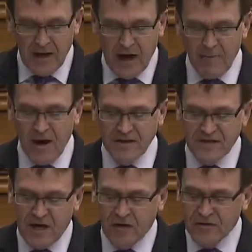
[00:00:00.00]
I rise
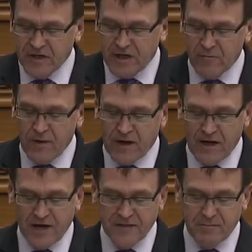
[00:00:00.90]
in the House today to
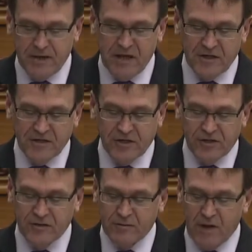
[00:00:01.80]
recognize the many
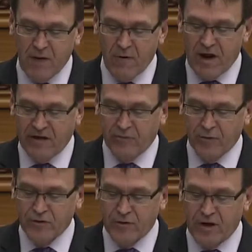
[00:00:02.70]
constituents in my riding of
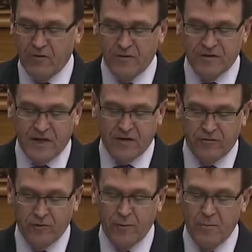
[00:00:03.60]
Bruce Gray, Owen
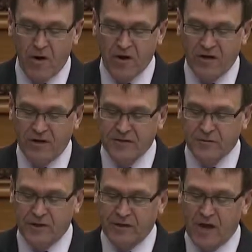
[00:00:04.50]
Sound, who will be marking this
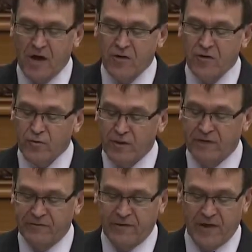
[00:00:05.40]
week the
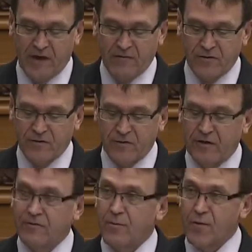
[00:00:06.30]
125th
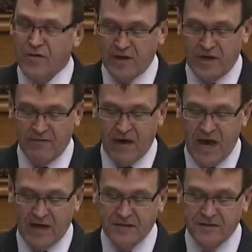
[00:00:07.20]
anniversary of the birthday of
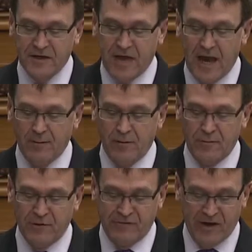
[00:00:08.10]
Agnes Campbell
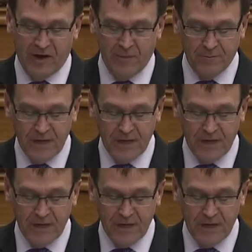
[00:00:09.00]
MacPhail.